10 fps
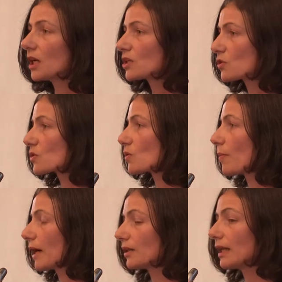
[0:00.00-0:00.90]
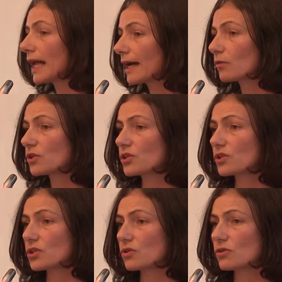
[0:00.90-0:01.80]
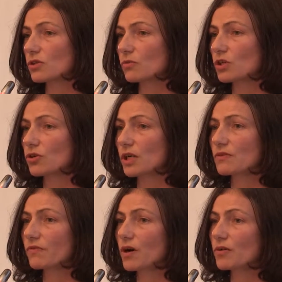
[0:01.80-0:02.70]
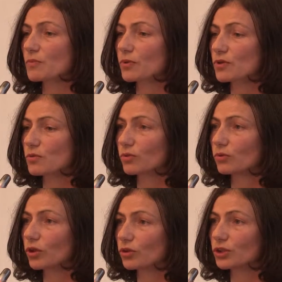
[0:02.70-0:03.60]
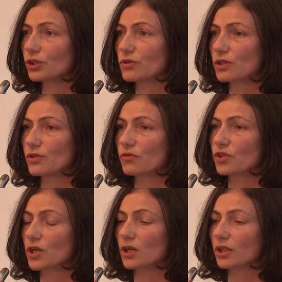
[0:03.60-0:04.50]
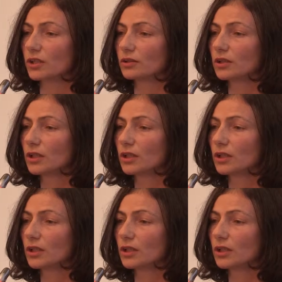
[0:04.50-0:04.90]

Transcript: It's also about the language that's used, so we try as far as possible not to use lots of jargon.